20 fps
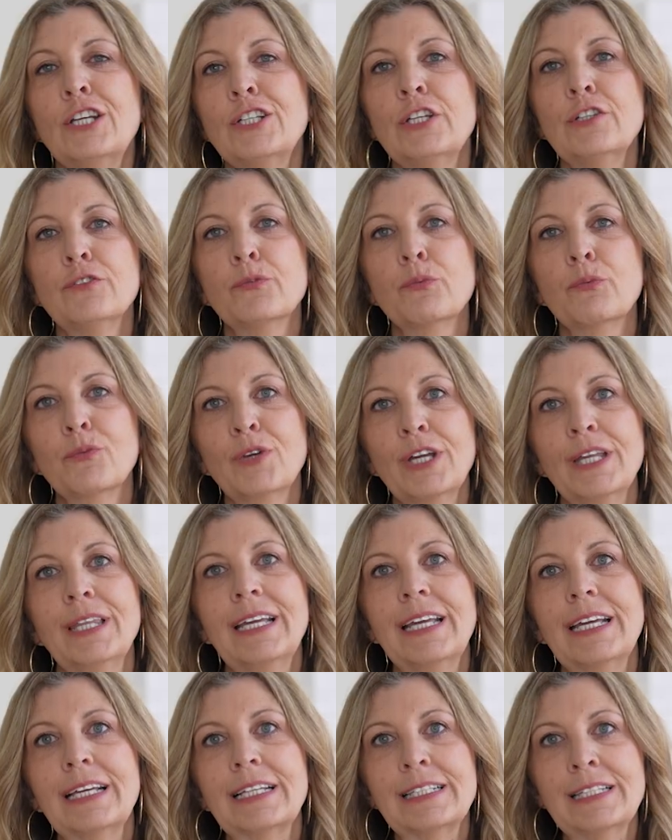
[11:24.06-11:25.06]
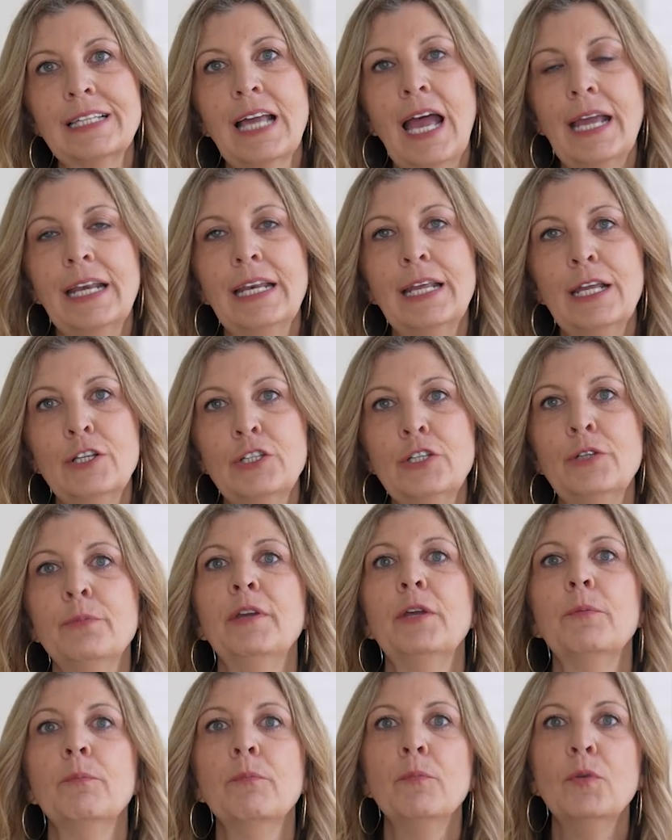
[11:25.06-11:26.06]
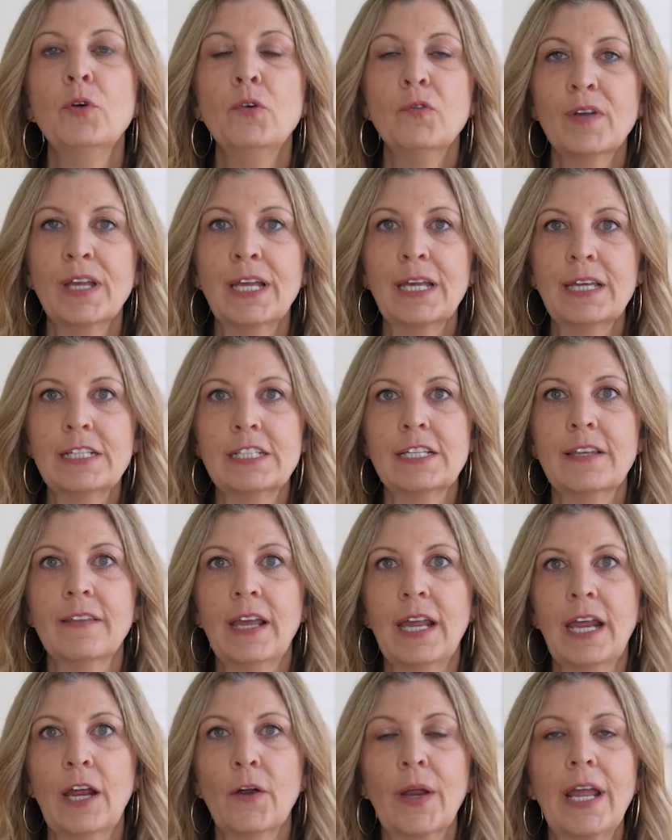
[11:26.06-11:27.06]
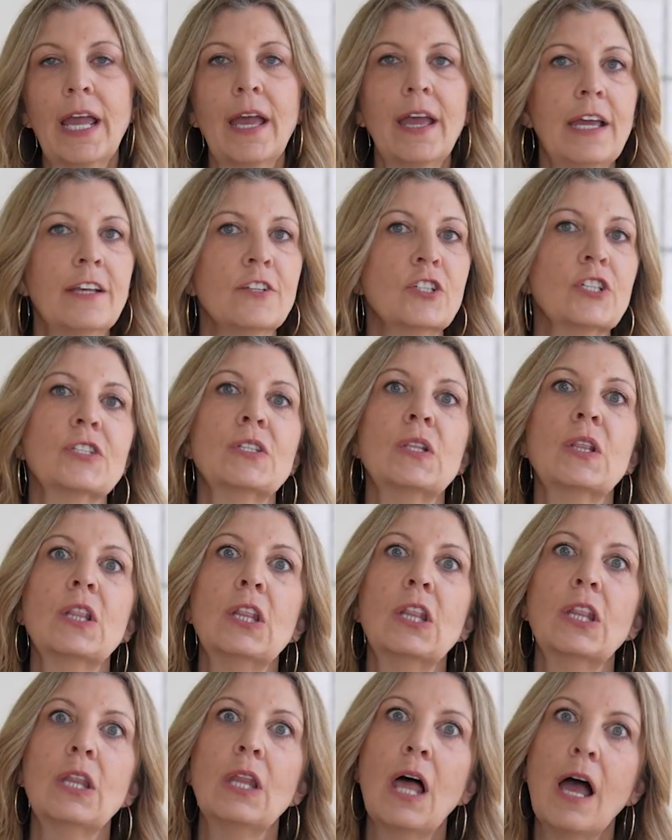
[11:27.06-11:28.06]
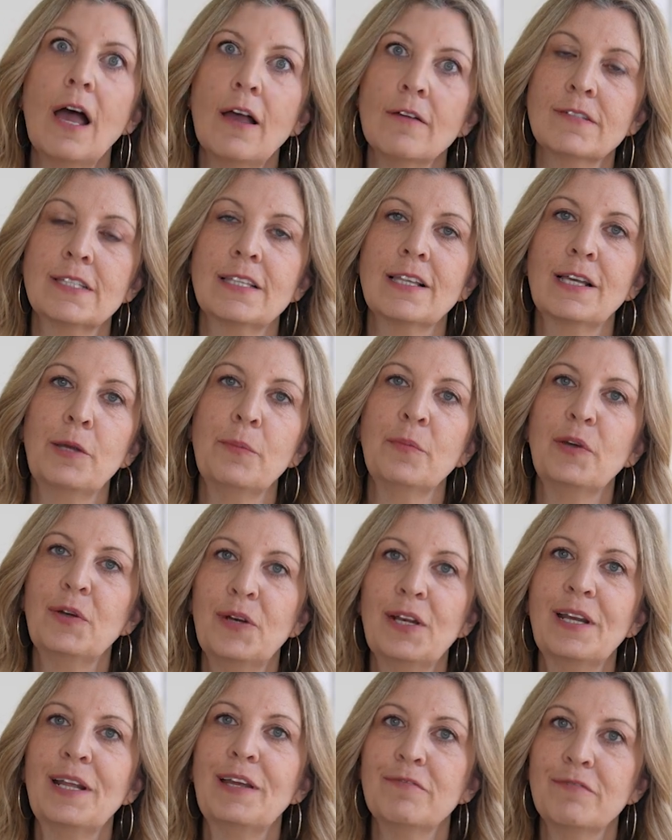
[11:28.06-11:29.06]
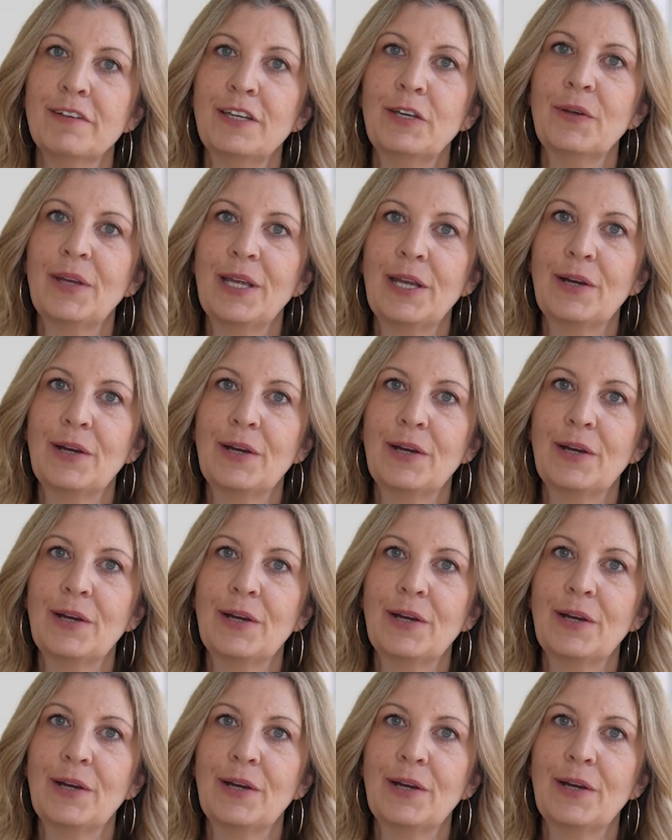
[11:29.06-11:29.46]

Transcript: She's really excited to be moving into the area and just loves the community feel